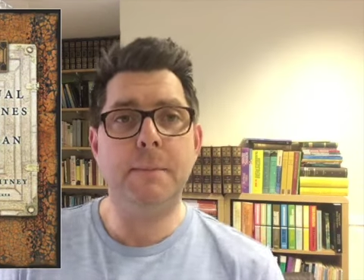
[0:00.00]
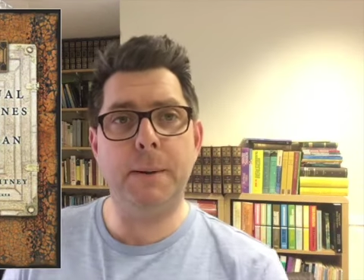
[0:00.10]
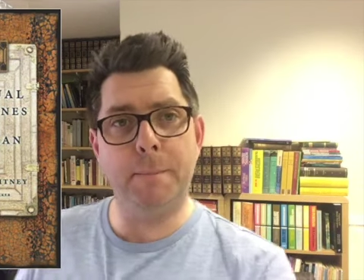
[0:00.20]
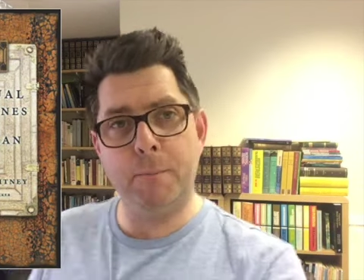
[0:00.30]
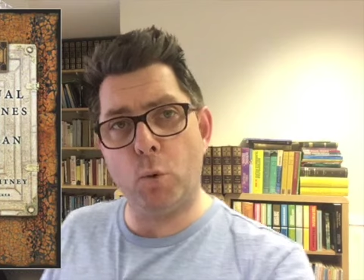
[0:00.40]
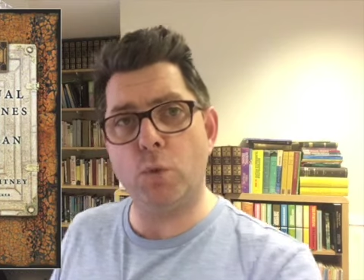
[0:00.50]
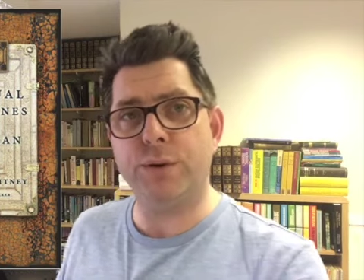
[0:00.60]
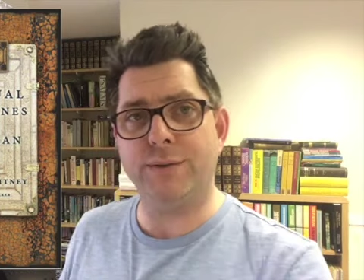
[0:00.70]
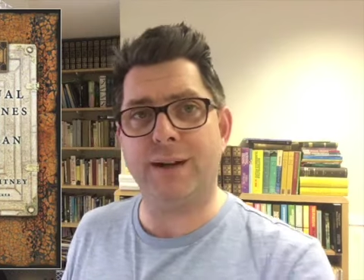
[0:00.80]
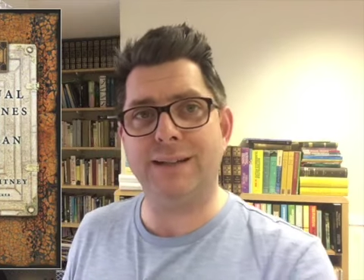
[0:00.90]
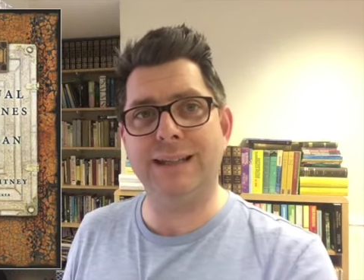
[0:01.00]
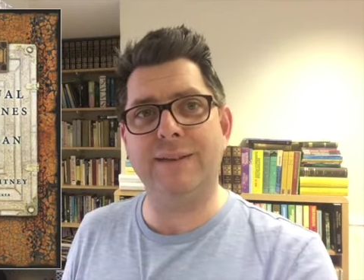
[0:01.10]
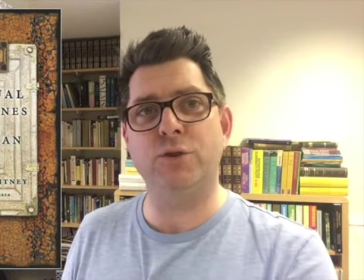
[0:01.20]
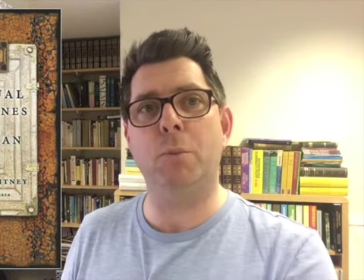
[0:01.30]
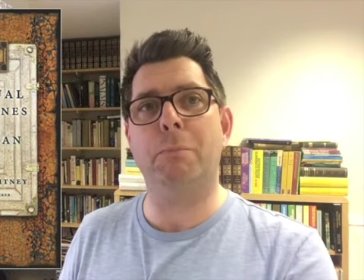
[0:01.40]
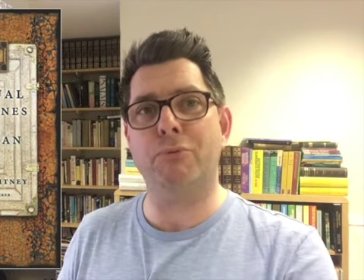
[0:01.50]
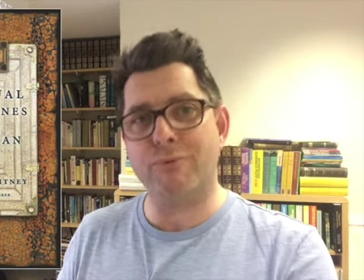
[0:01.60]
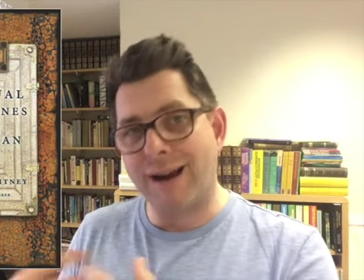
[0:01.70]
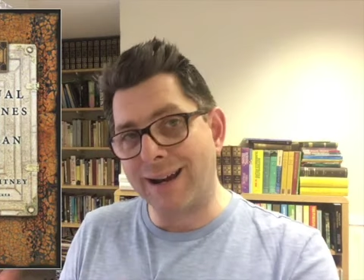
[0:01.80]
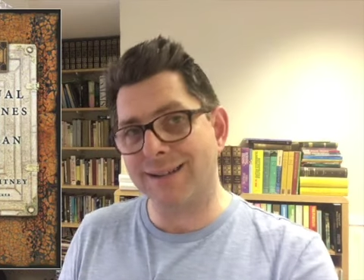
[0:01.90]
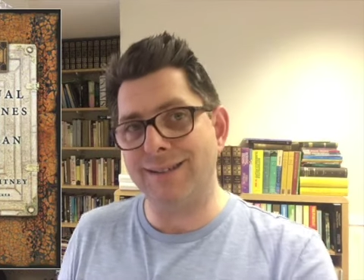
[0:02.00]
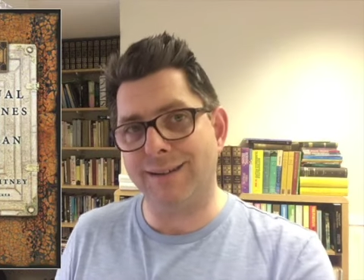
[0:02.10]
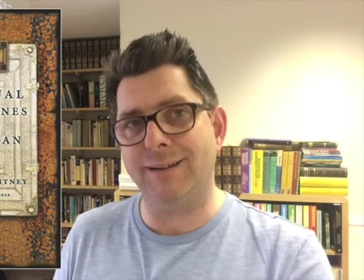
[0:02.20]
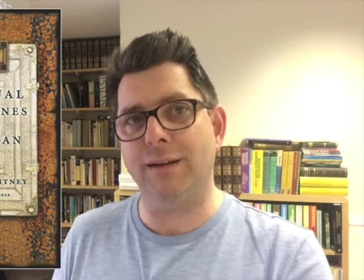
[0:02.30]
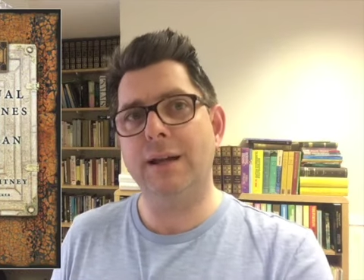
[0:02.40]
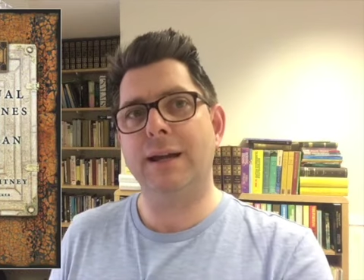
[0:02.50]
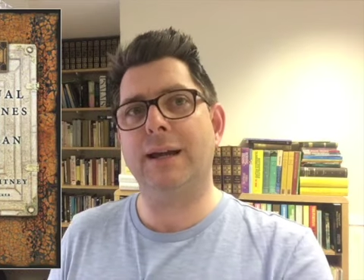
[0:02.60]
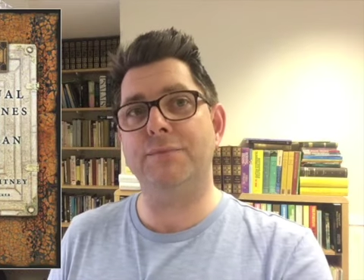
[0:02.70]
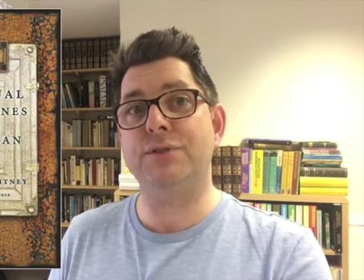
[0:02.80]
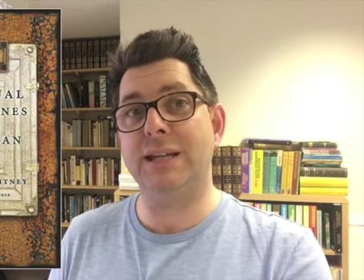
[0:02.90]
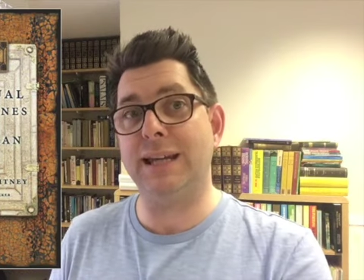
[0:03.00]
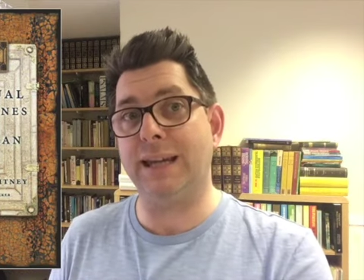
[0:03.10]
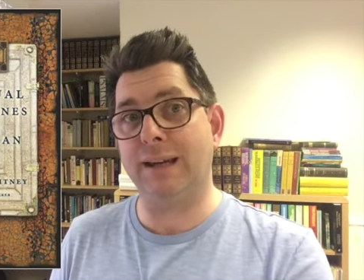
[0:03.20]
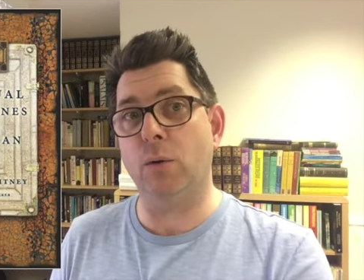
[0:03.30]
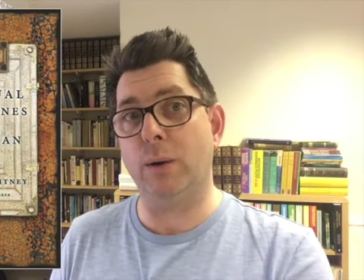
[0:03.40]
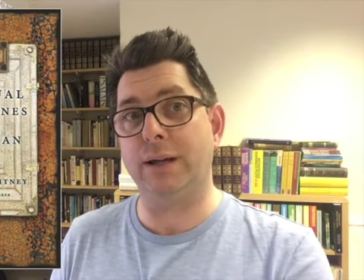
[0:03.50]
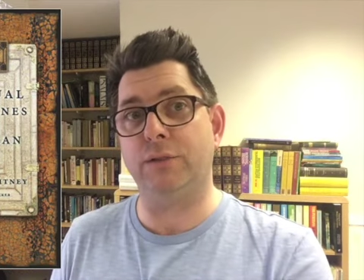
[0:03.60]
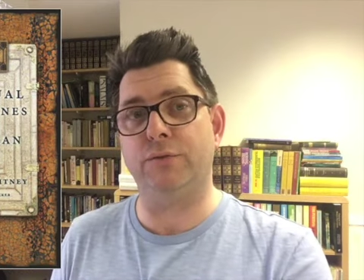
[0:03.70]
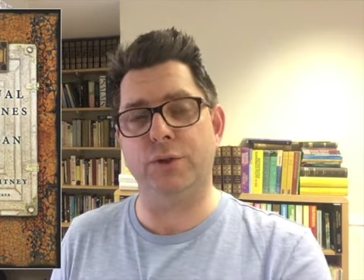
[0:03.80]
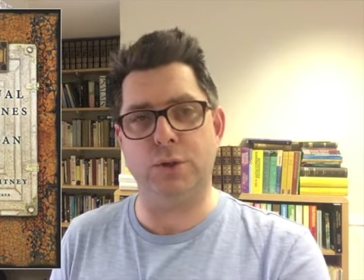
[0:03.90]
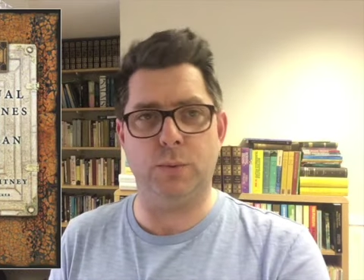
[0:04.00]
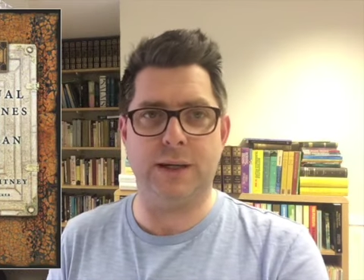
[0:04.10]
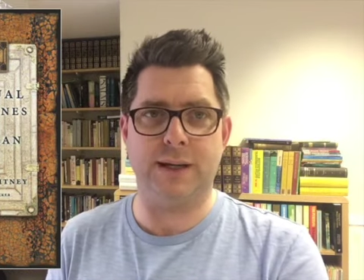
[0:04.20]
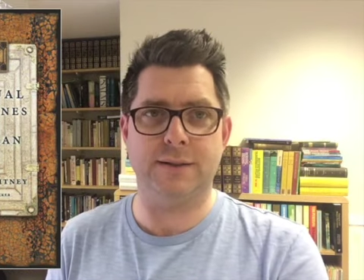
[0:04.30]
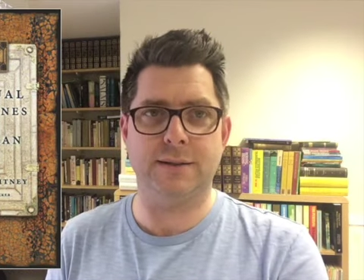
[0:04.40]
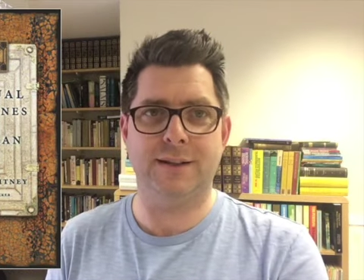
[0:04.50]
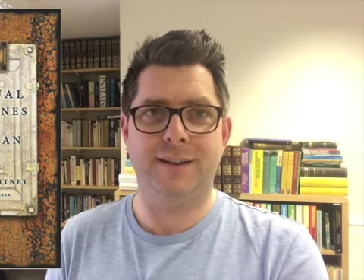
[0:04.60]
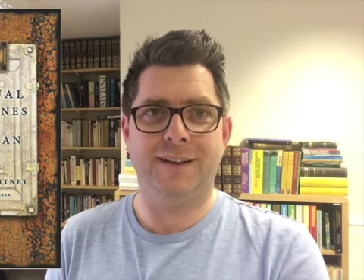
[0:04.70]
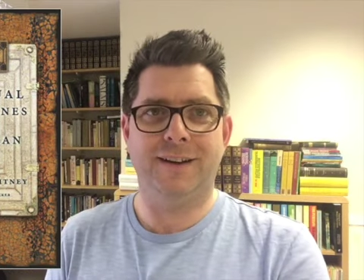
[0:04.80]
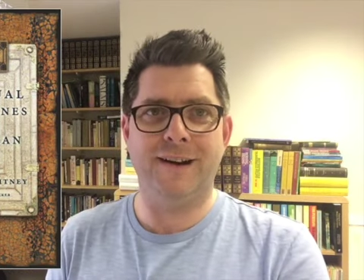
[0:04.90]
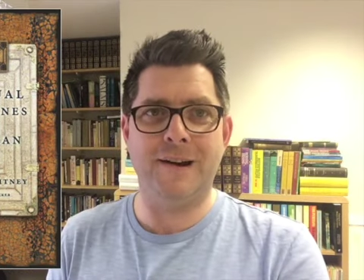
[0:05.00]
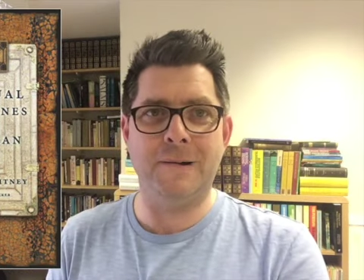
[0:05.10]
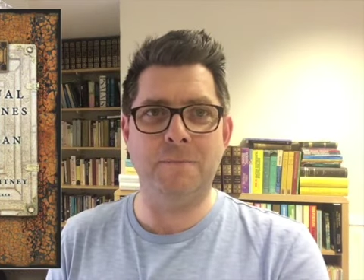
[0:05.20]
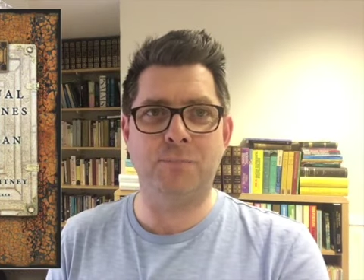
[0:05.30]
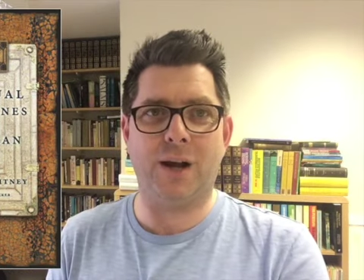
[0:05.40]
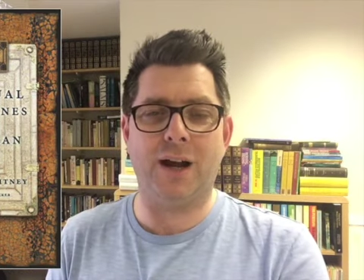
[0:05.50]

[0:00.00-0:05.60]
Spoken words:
but more than that, he gives you practical kind of takeaways for doing it.